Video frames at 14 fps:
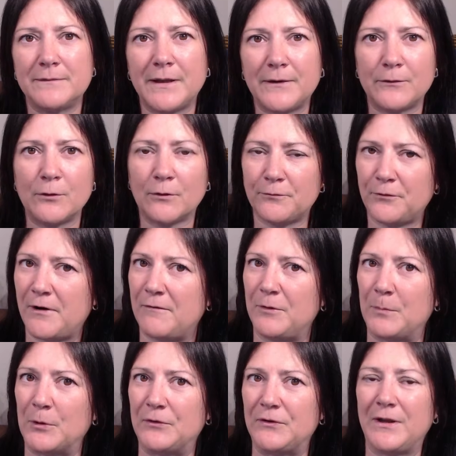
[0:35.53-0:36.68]
it's not for
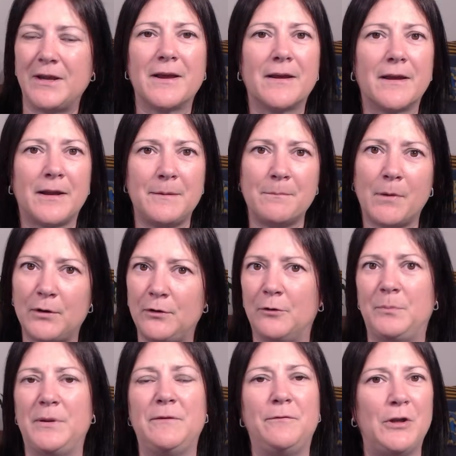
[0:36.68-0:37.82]
everybody and it might
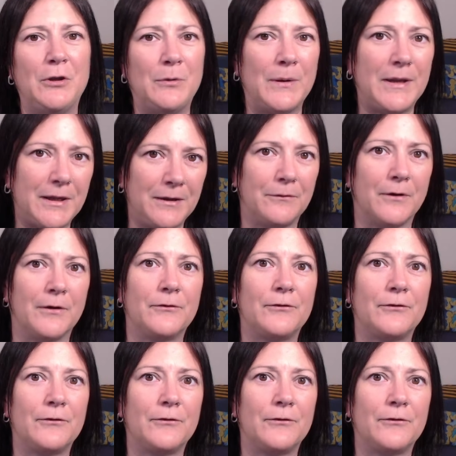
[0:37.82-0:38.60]
not be for you either.